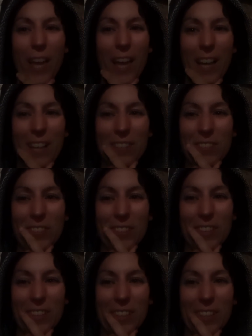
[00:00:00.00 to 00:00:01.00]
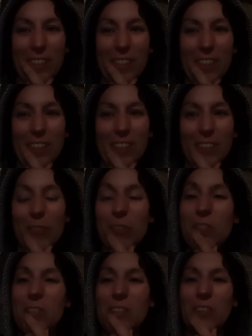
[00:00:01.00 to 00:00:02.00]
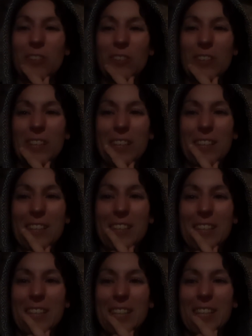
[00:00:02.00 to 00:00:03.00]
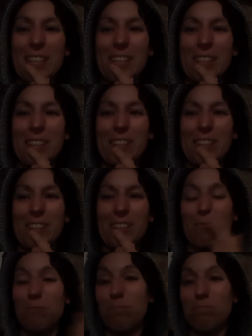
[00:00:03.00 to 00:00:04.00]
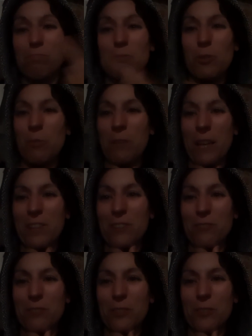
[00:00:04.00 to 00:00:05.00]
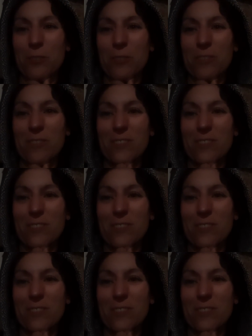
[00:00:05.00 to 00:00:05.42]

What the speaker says: And we'll see you in some next video.